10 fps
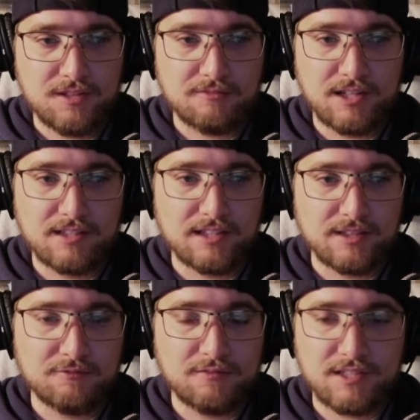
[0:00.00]
I've got
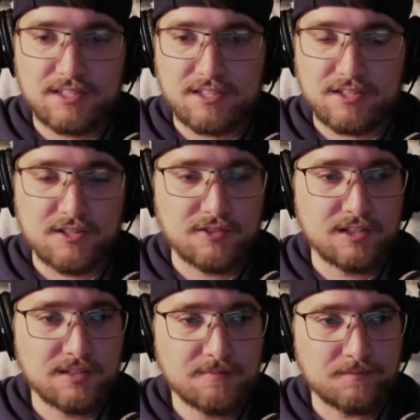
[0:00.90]
a
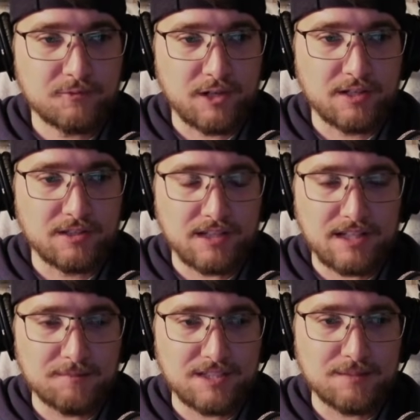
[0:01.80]
5600 running an
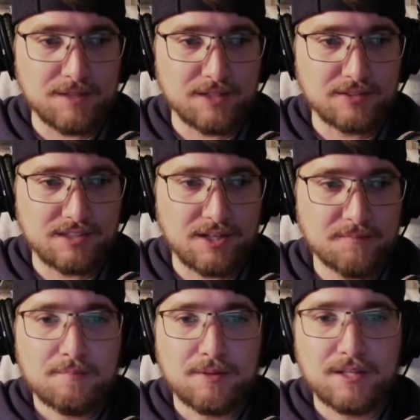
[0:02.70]
AMD build,
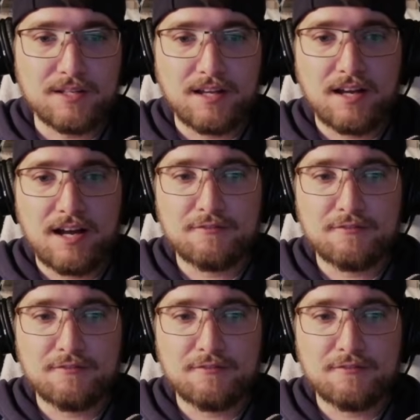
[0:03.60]
but I've